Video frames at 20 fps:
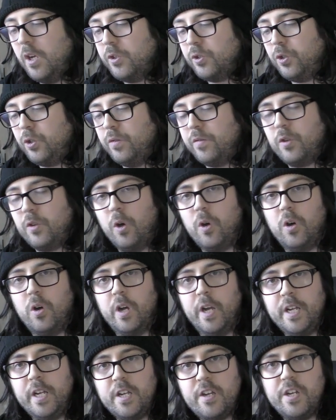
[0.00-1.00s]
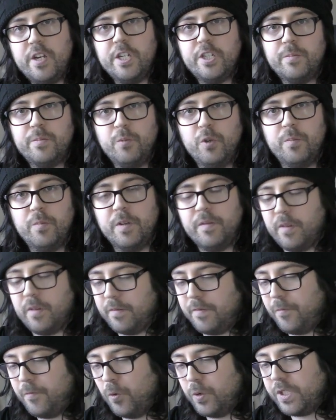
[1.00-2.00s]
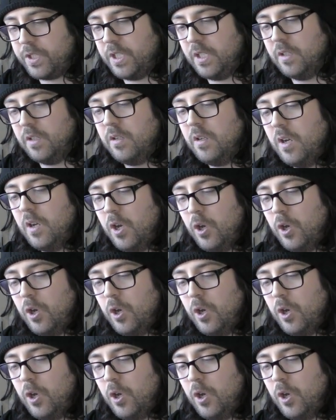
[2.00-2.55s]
So you've got increased movement at 14,